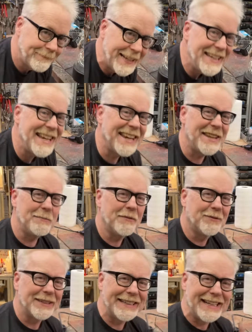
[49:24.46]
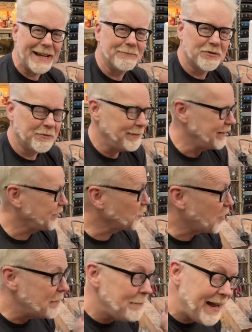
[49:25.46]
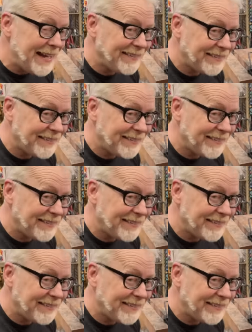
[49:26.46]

and none of them have really captured me. So I may